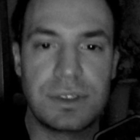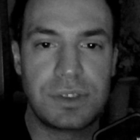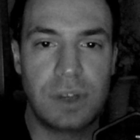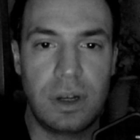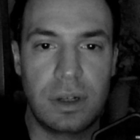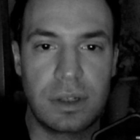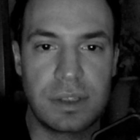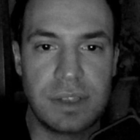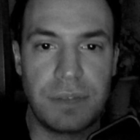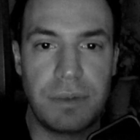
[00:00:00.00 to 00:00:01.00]
song
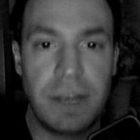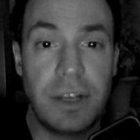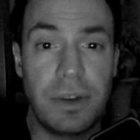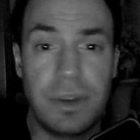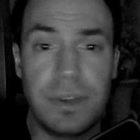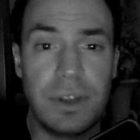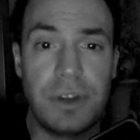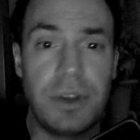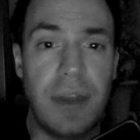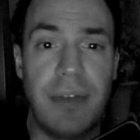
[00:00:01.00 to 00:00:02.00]
that's on the radio, even though
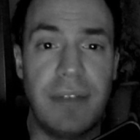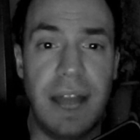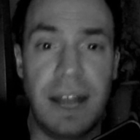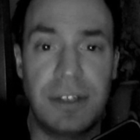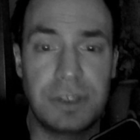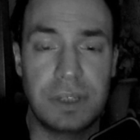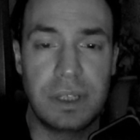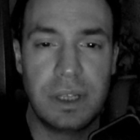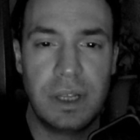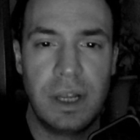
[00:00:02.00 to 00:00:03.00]
you haven't
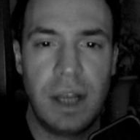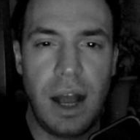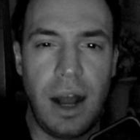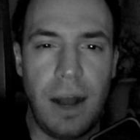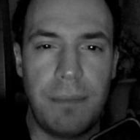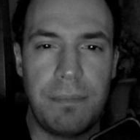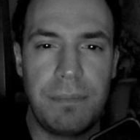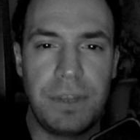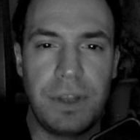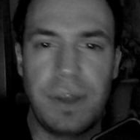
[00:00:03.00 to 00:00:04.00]
actually.
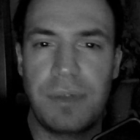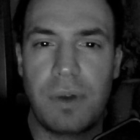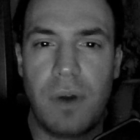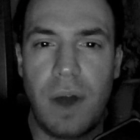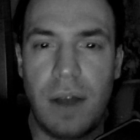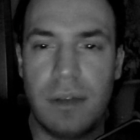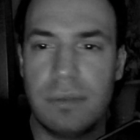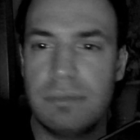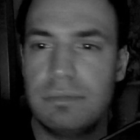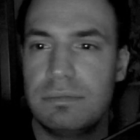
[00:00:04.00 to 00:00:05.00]
I throw
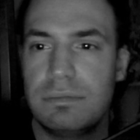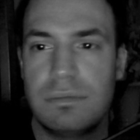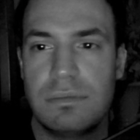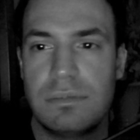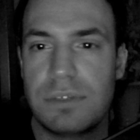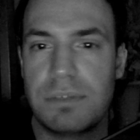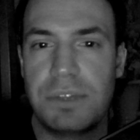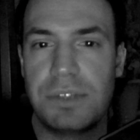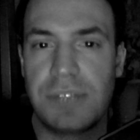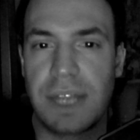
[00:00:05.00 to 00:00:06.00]
on some
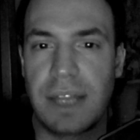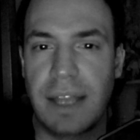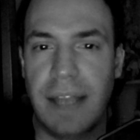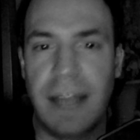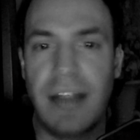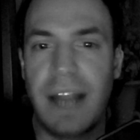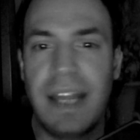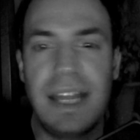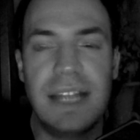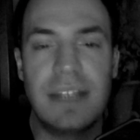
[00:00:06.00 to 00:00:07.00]
music and like I
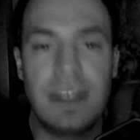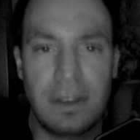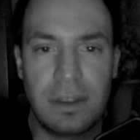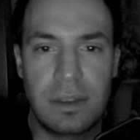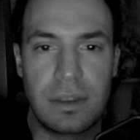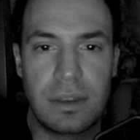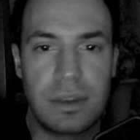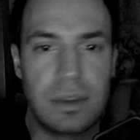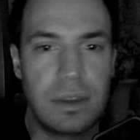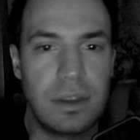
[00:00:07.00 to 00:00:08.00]
can't tell
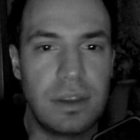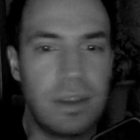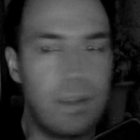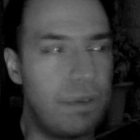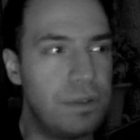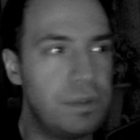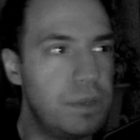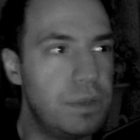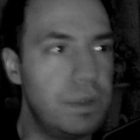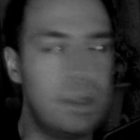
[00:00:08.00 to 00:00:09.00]
the difference
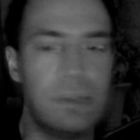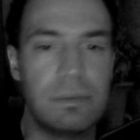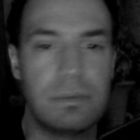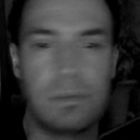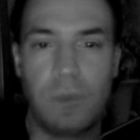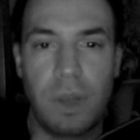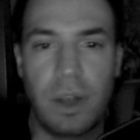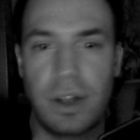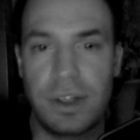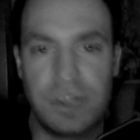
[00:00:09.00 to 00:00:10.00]
between one
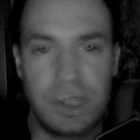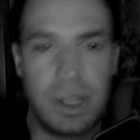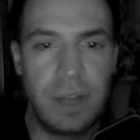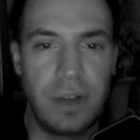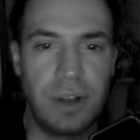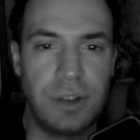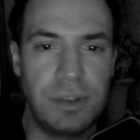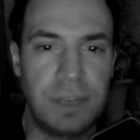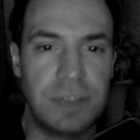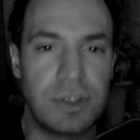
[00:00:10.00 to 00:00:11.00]
artist or the other artist
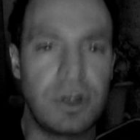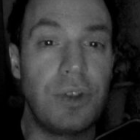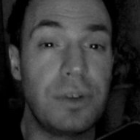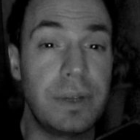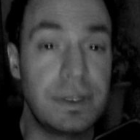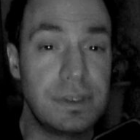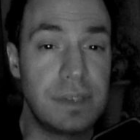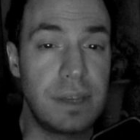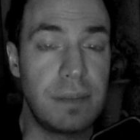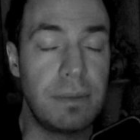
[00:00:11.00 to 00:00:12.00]
because they're all doing the
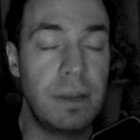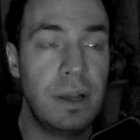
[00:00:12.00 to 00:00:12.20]
same